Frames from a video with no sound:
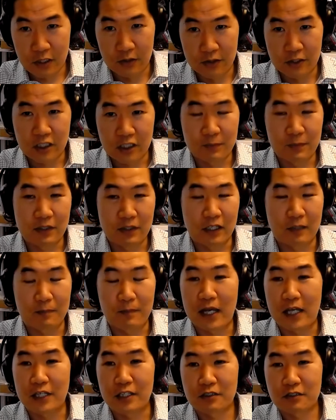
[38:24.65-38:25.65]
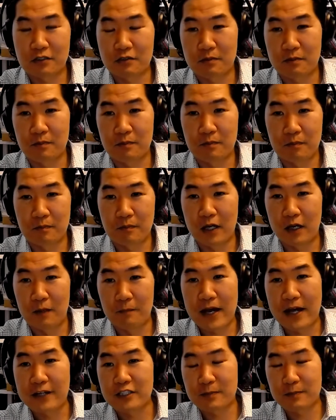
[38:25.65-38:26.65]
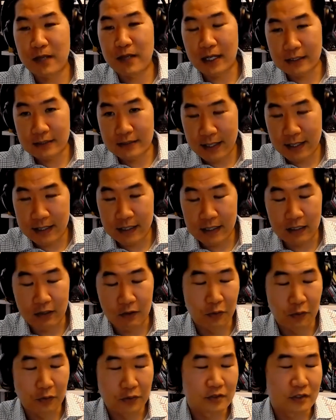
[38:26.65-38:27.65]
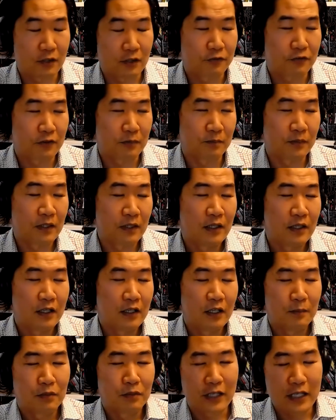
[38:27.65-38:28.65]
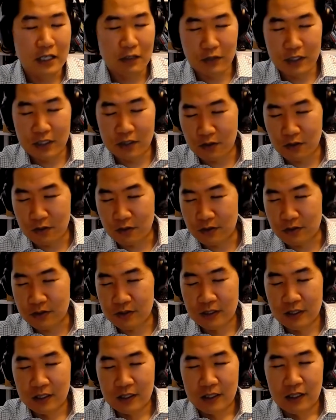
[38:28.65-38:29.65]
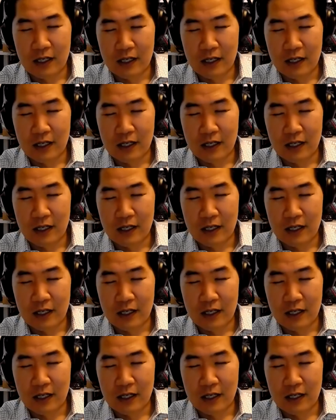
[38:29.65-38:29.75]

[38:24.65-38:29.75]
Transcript: This could be like mass spec data or stuff from plate readers,